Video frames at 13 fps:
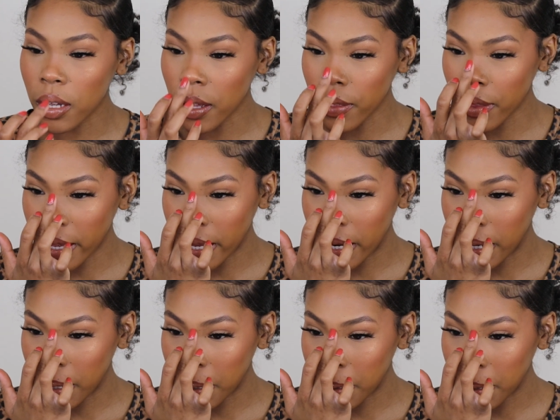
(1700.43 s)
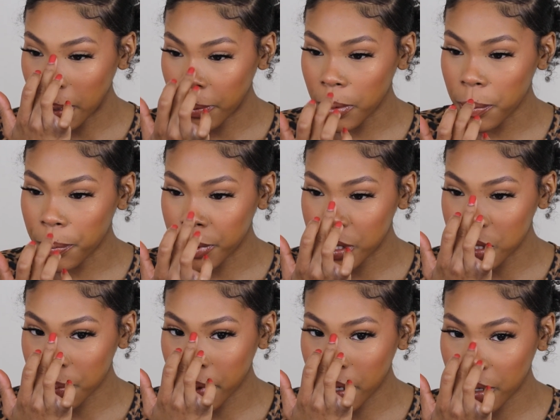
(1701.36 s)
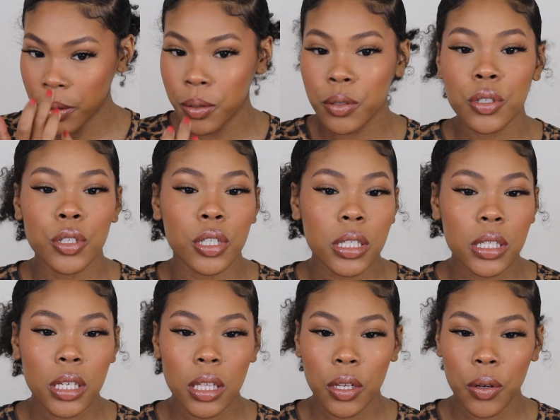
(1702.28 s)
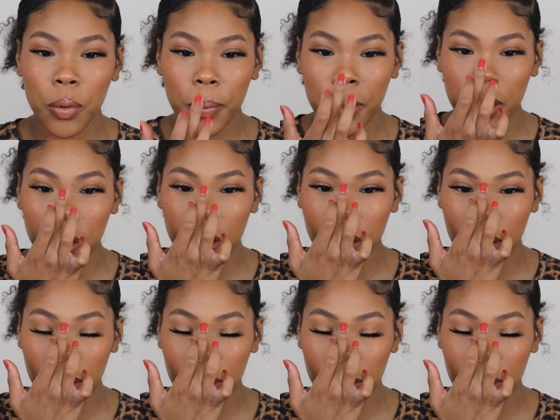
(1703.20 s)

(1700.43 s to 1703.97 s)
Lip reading: And then down the bridge of my nose, just a little bit.